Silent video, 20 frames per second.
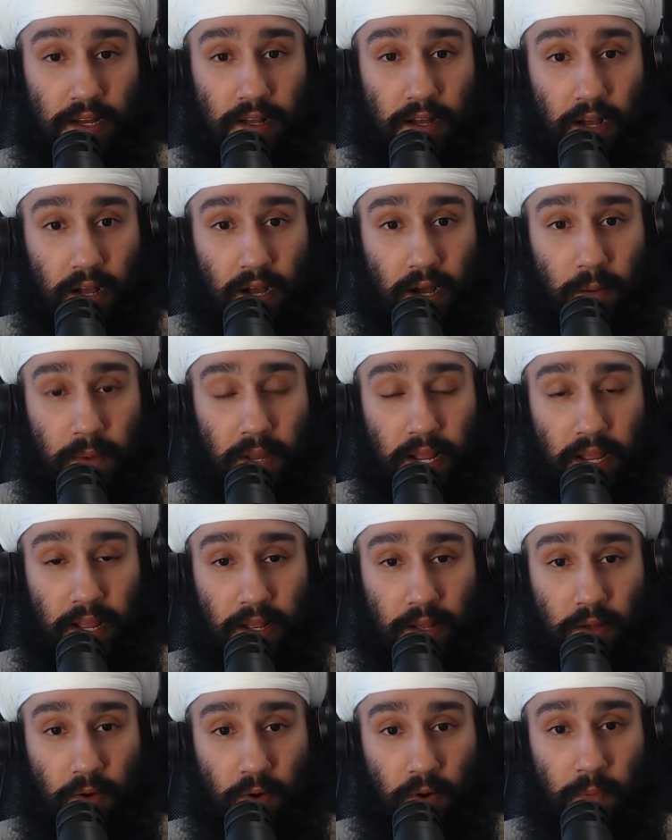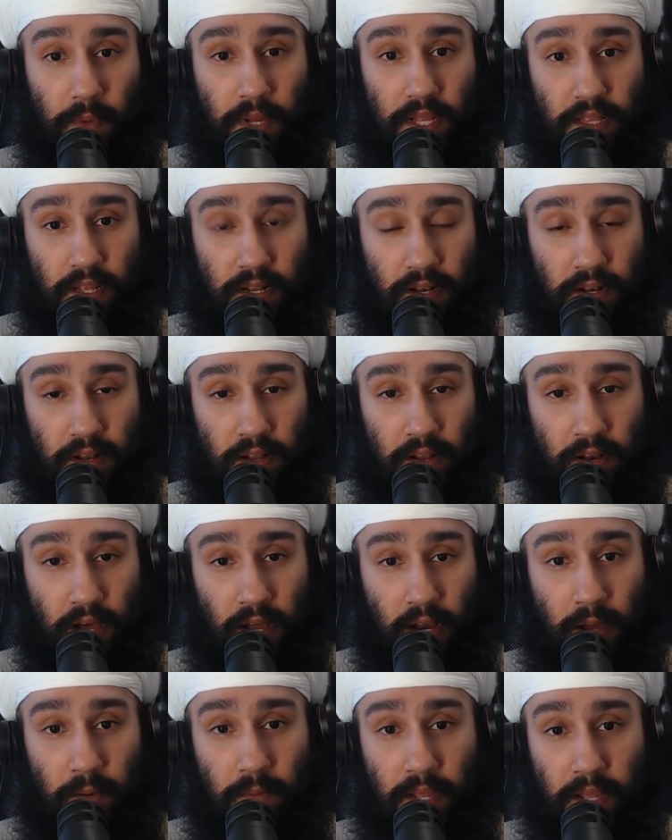Gaga being Gobind, and
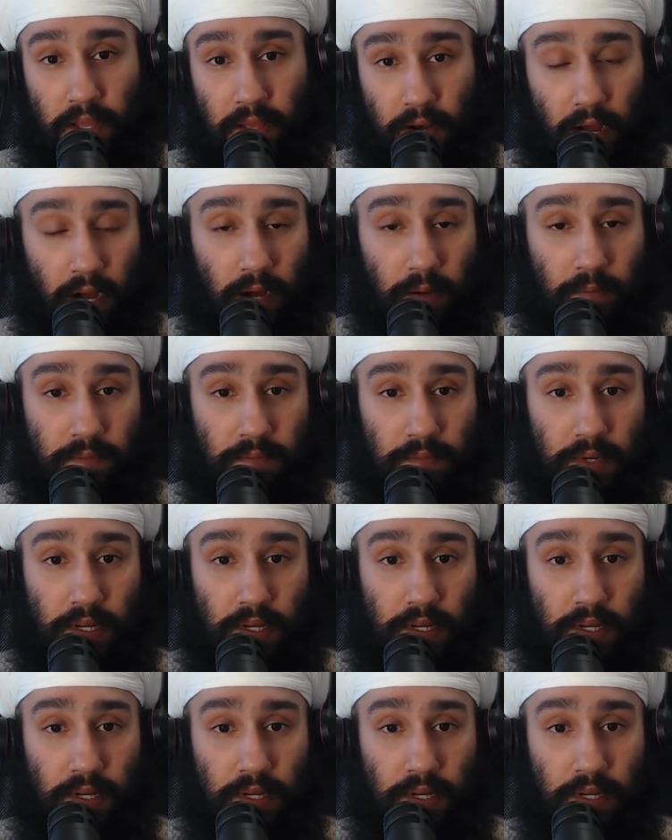Rara being Ram.